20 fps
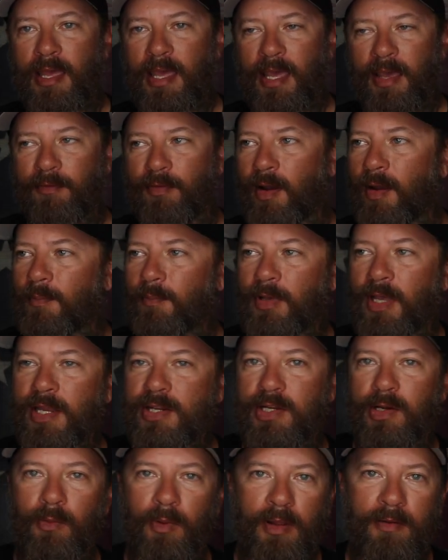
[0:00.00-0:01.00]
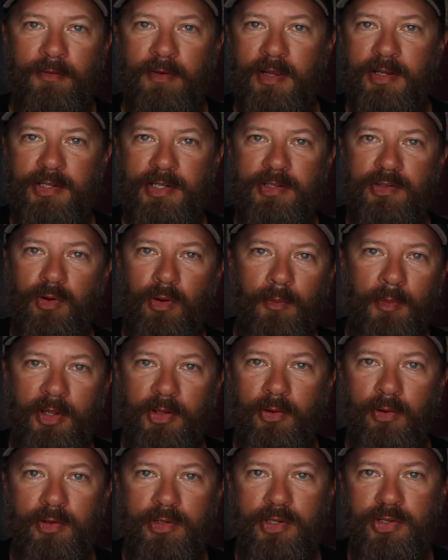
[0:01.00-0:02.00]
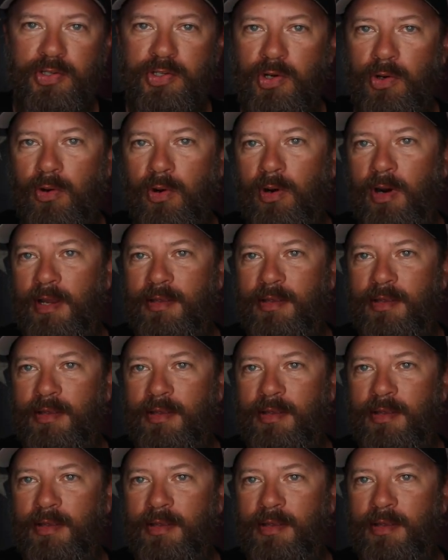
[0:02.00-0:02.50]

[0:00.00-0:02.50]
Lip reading: If I'm catching redfish, it's normally towards the shore.